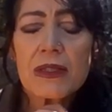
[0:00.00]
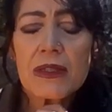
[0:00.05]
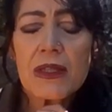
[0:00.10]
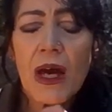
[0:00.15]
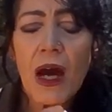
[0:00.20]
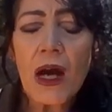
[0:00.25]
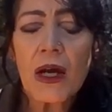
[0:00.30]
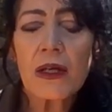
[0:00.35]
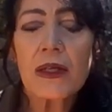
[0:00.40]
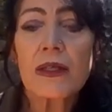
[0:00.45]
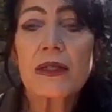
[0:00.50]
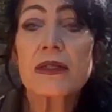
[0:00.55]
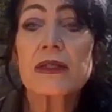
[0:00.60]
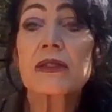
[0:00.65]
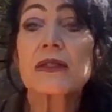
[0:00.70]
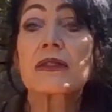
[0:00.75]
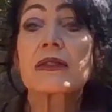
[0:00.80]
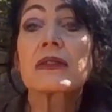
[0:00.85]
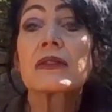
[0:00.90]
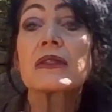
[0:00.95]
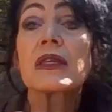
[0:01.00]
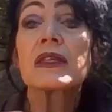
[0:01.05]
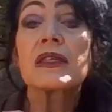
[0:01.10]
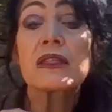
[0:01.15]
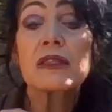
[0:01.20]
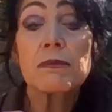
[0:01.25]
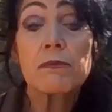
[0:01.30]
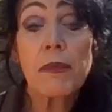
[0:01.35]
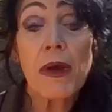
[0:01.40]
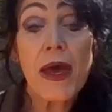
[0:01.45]
darkest
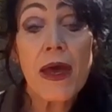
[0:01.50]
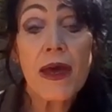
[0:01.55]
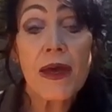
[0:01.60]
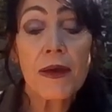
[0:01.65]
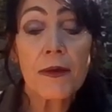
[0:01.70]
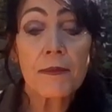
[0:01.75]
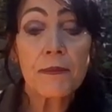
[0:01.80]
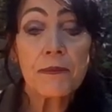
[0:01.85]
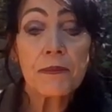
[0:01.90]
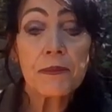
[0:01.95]
despair.